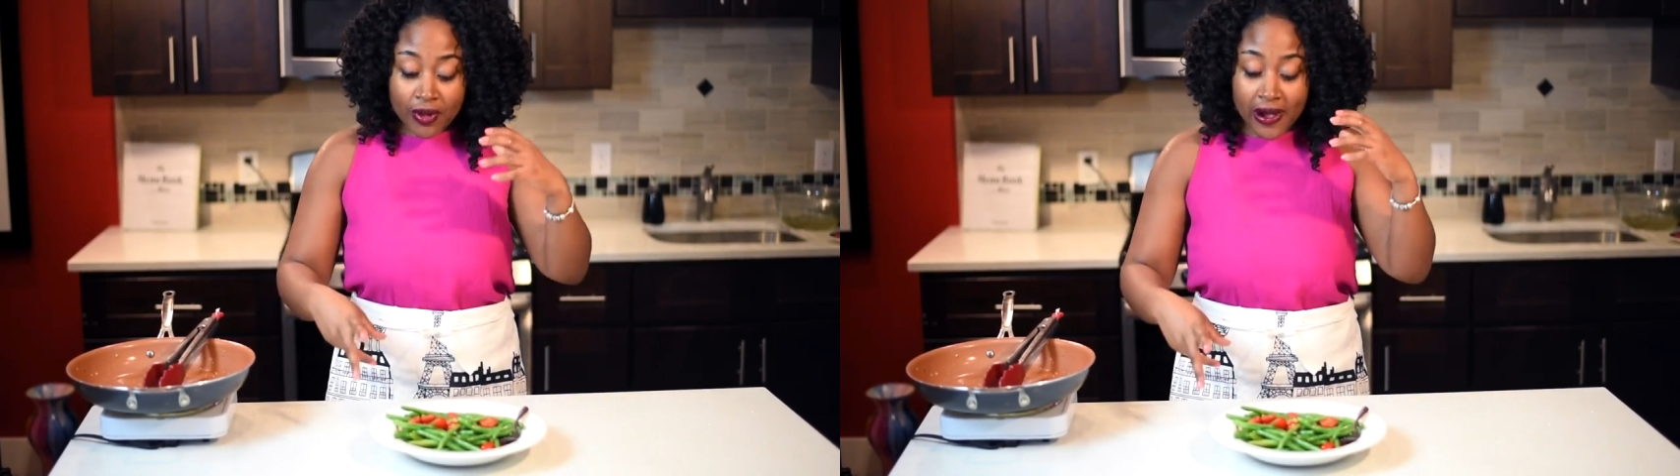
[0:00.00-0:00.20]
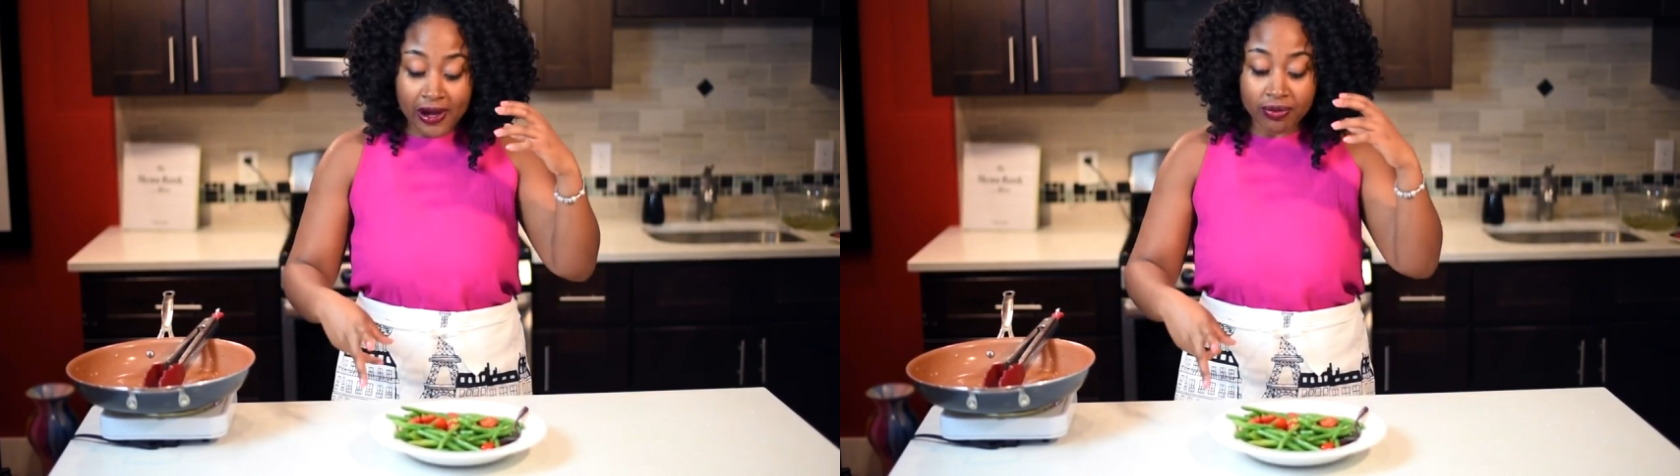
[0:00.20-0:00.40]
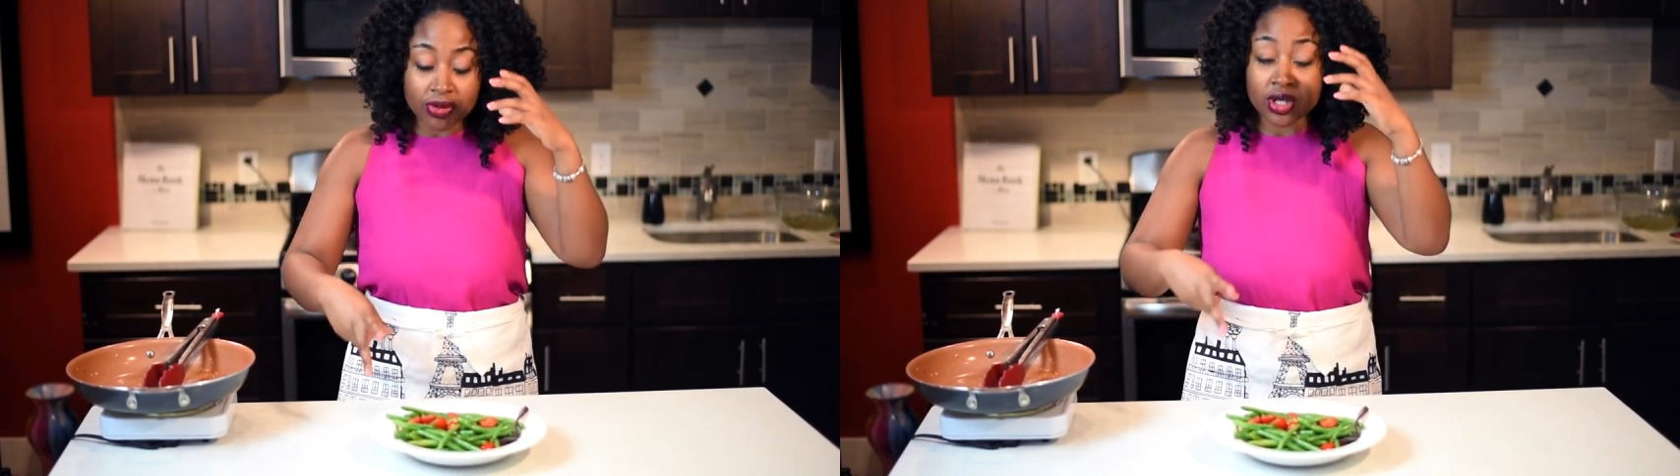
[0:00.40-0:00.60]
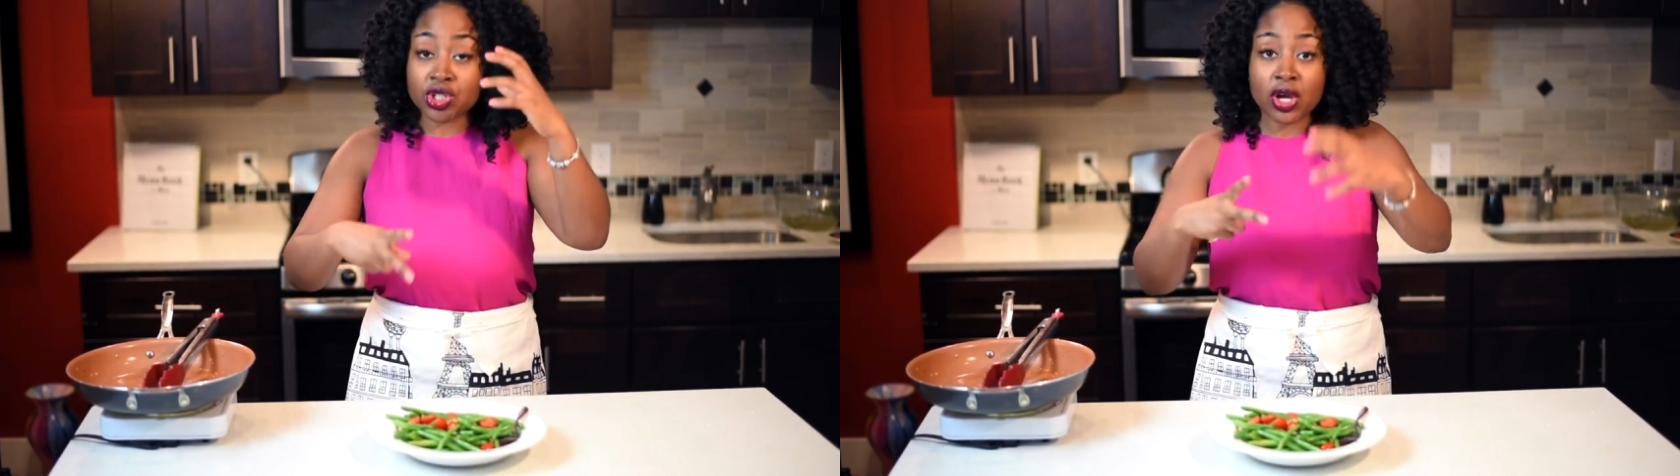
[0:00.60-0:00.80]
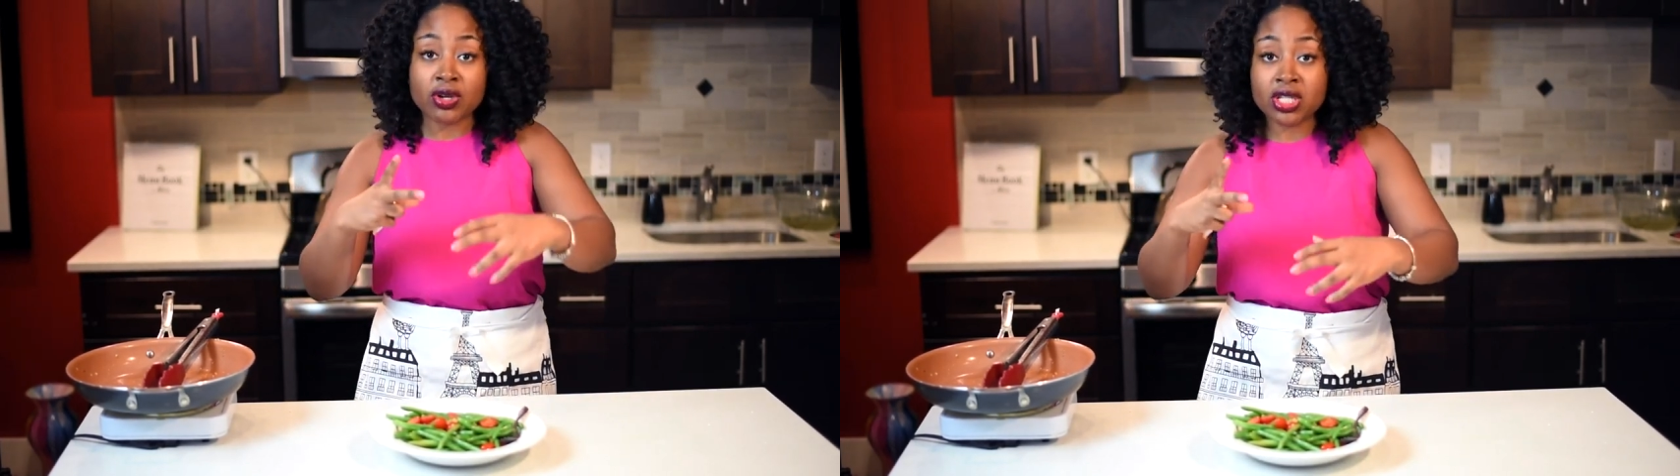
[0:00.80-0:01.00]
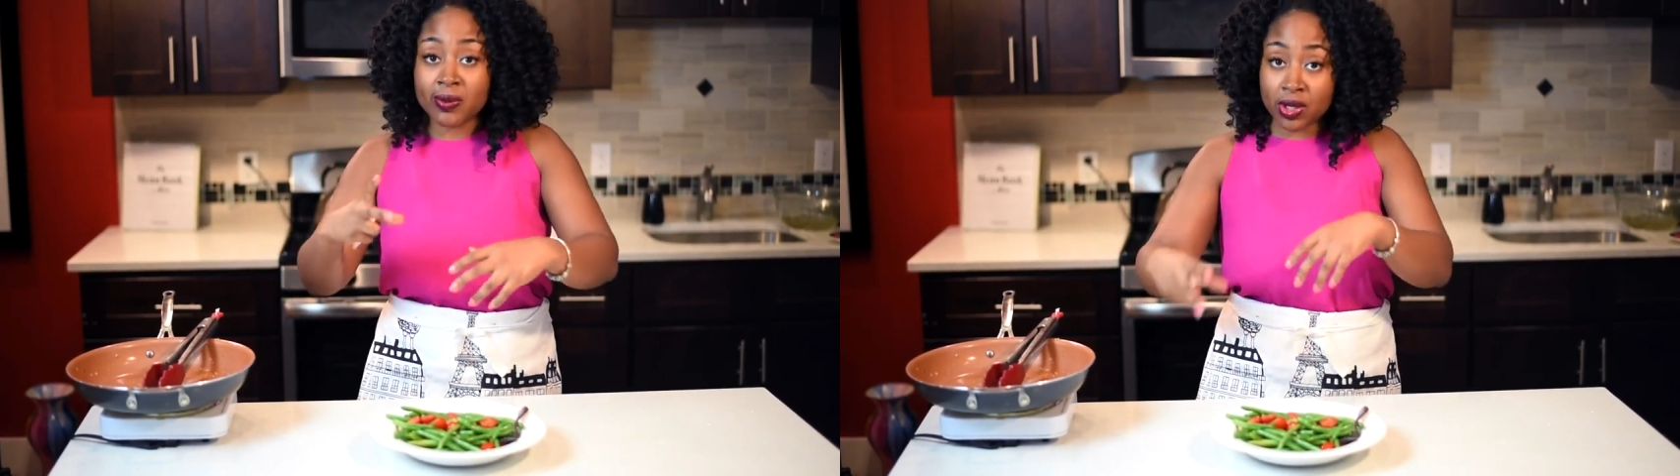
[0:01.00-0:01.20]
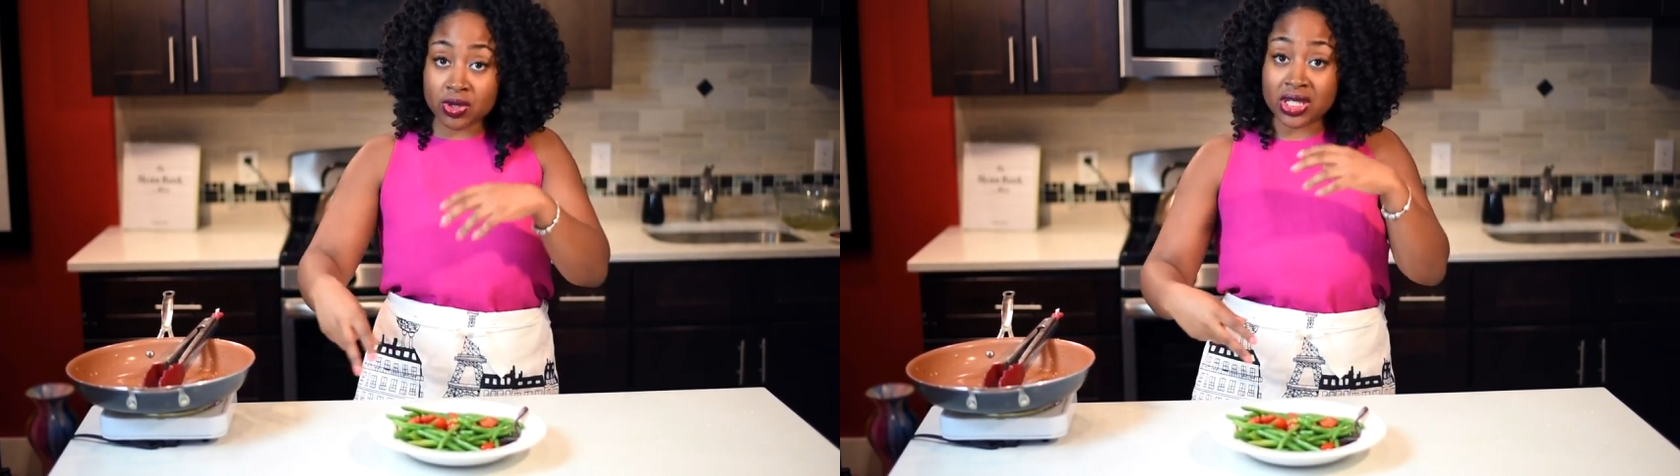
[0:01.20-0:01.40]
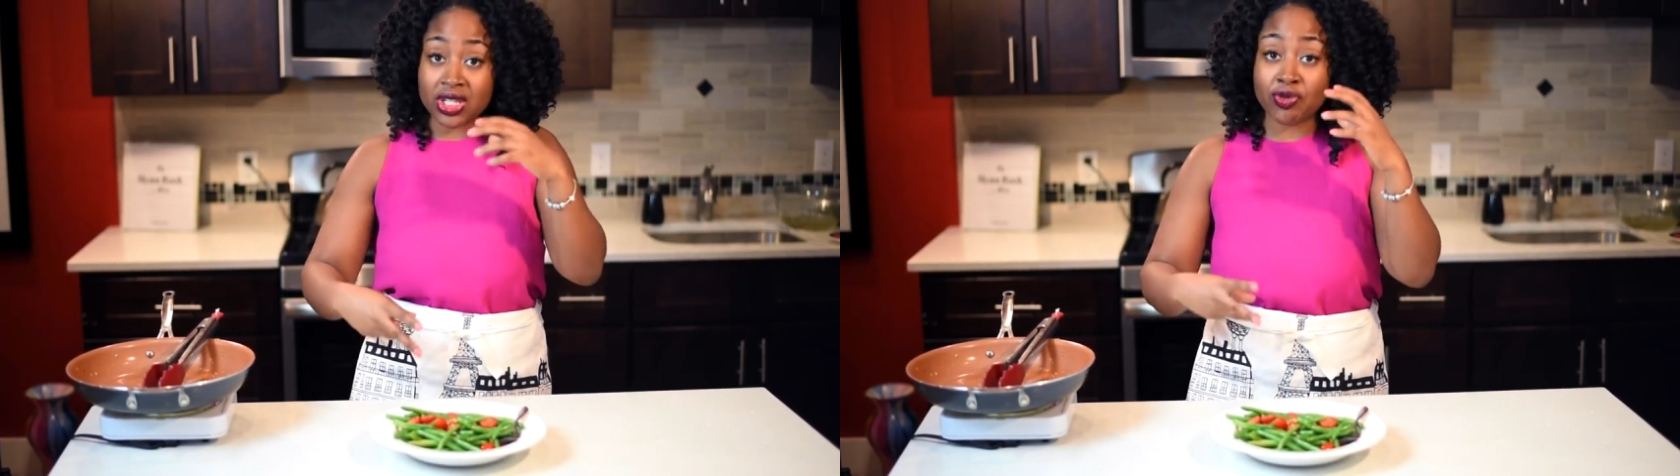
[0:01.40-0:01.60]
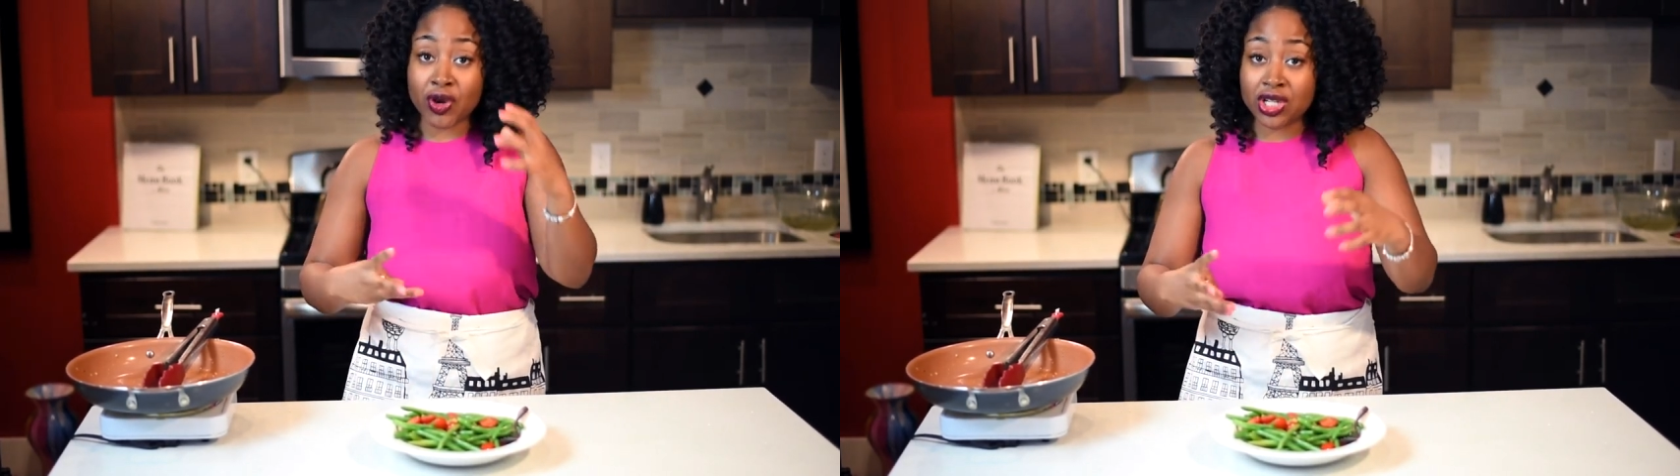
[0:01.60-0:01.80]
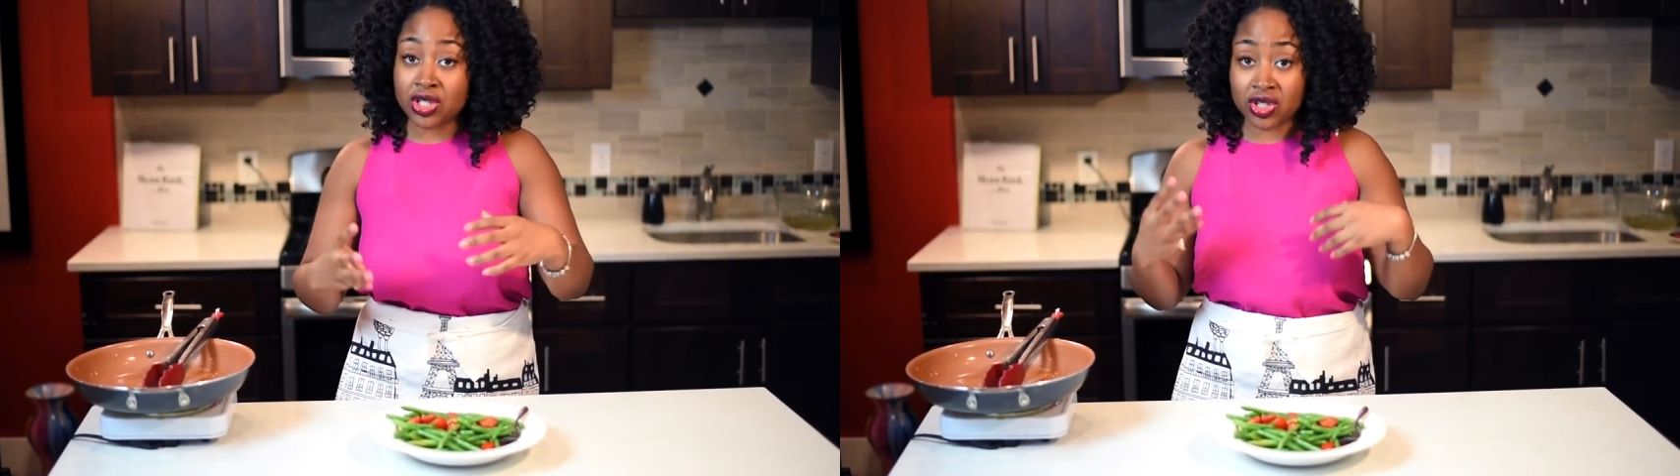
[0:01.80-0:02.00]
and the cherry tomatoes and the
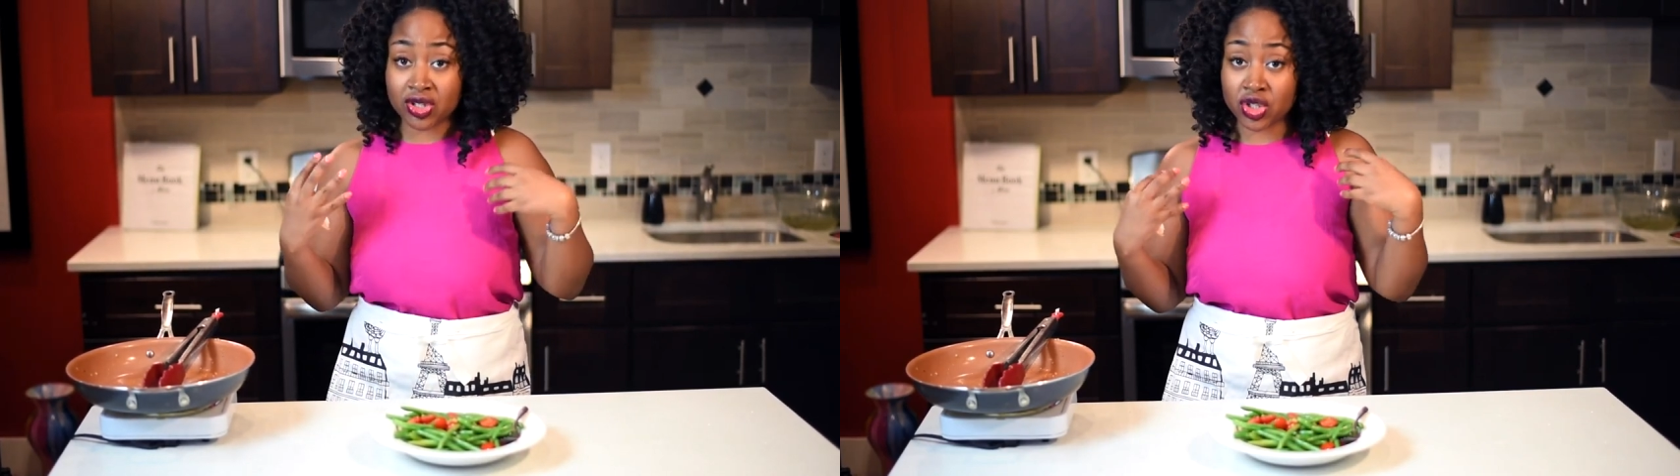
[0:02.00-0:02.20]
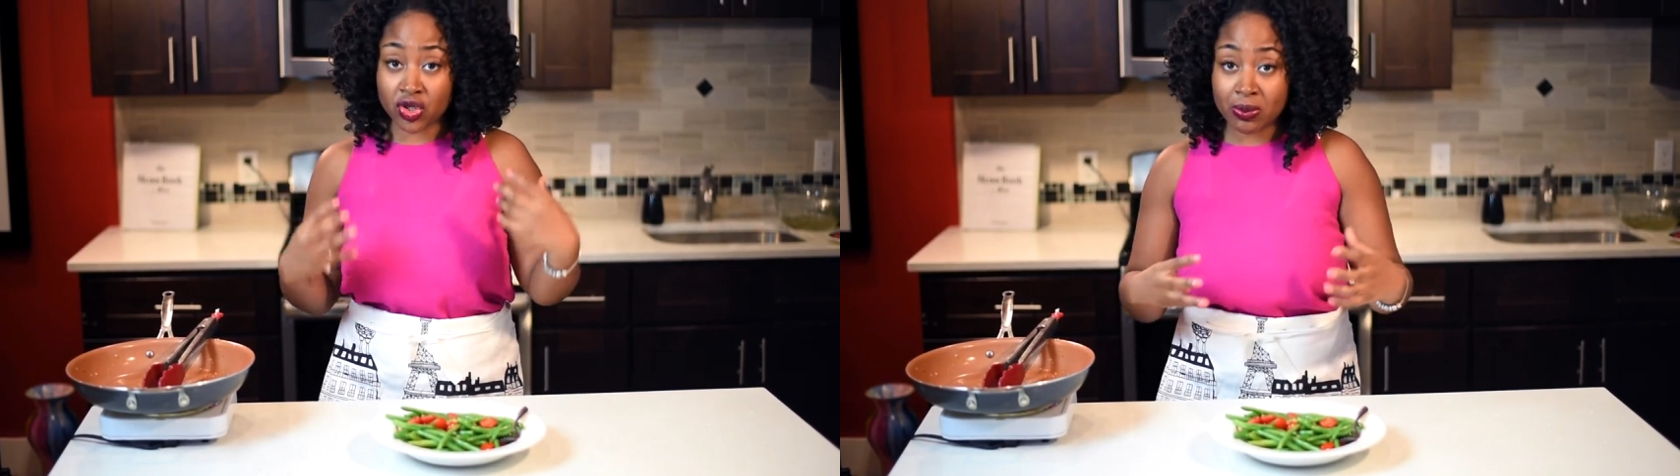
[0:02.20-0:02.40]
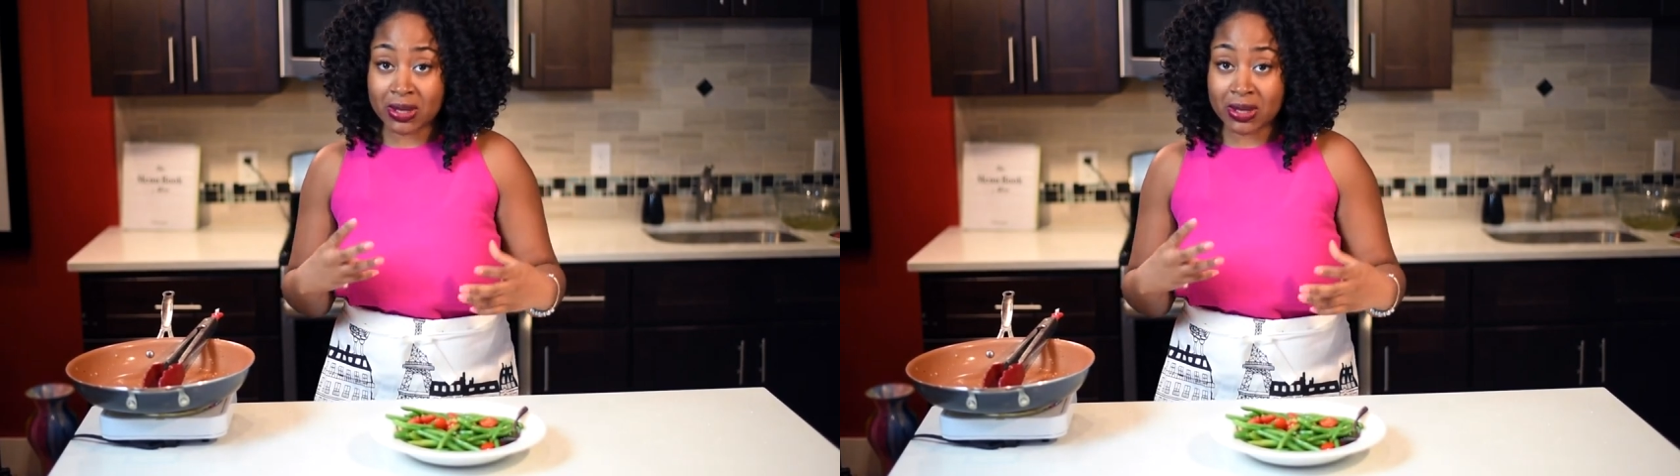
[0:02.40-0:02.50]
freshest or the string